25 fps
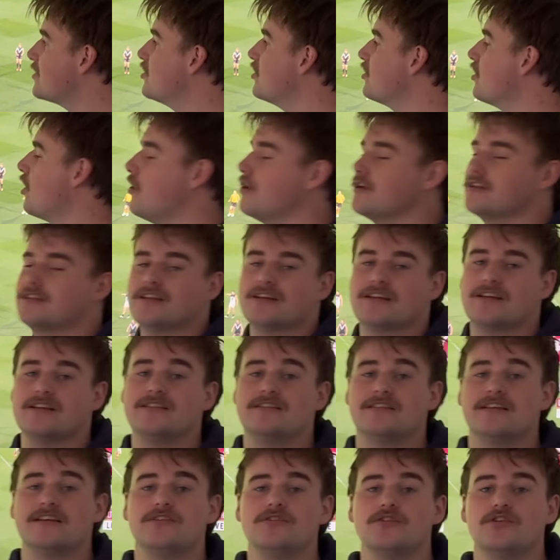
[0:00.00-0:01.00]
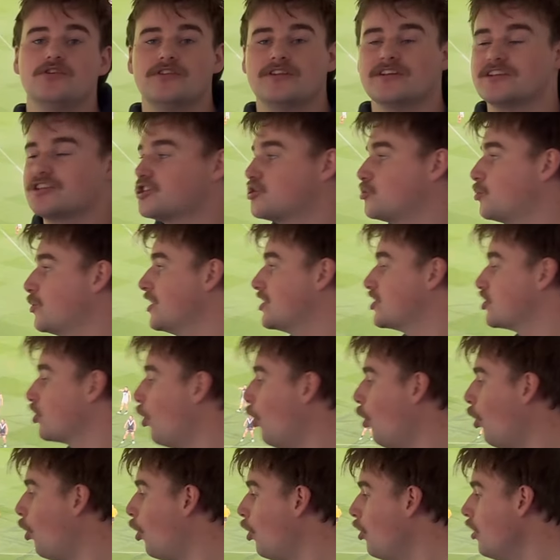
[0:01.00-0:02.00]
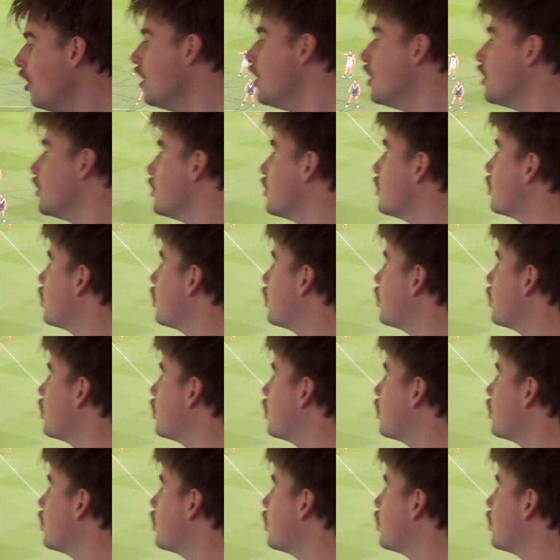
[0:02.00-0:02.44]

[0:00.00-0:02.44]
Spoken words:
you're going to continue this switch or you're